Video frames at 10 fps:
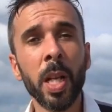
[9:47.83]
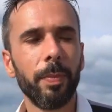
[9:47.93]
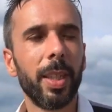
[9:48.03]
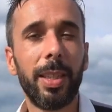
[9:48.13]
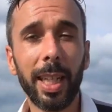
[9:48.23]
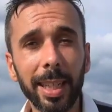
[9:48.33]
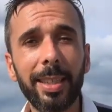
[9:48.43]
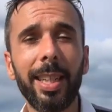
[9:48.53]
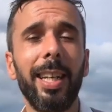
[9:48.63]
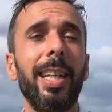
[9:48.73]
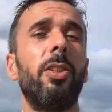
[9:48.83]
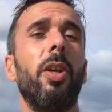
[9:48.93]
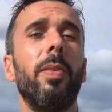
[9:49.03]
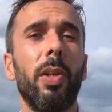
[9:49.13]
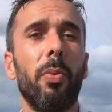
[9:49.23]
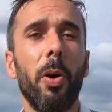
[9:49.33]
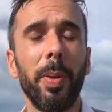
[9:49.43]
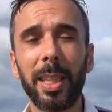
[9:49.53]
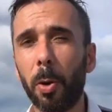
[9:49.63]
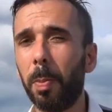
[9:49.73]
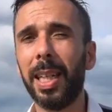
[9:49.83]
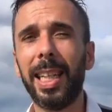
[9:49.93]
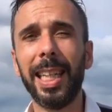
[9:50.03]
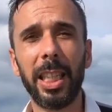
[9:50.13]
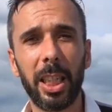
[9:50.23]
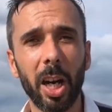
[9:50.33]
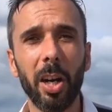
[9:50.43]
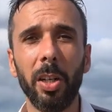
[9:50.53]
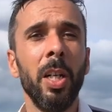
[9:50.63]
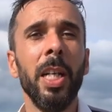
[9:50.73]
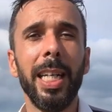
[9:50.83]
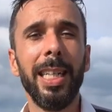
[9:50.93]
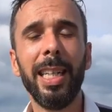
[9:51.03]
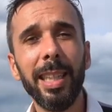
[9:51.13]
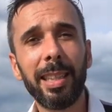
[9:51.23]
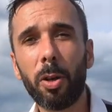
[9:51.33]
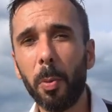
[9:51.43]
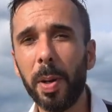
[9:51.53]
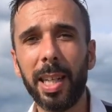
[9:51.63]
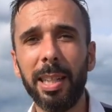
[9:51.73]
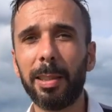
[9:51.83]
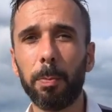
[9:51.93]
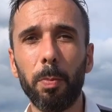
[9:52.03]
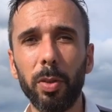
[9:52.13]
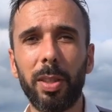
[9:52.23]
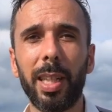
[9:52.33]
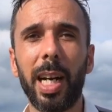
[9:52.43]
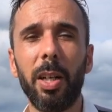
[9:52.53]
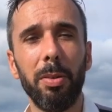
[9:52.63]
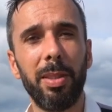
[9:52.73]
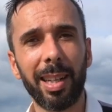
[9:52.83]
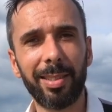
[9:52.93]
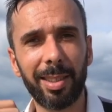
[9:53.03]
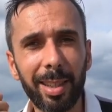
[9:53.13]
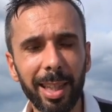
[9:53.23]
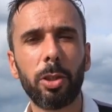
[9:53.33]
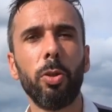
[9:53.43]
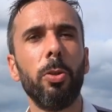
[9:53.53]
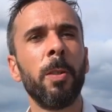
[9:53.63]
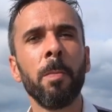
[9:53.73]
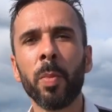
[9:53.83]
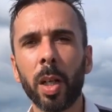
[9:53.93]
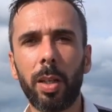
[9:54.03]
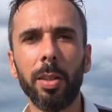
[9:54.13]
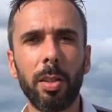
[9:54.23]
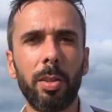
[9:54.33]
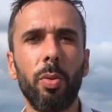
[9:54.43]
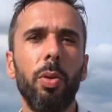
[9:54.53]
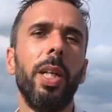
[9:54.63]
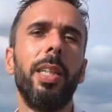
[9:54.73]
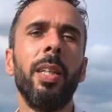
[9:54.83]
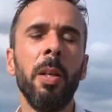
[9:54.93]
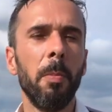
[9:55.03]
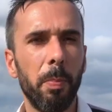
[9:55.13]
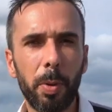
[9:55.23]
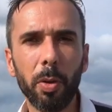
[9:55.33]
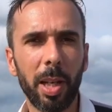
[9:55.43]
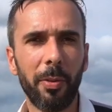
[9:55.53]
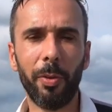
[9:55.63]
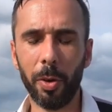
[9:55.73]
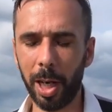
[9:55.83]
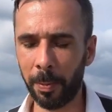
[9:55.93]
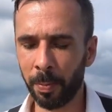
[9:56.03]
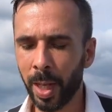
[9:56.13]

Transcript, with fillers: The ethyl nature of the rum is completely gone. It is completely smoothed out. That citrus cuts through it beautifully.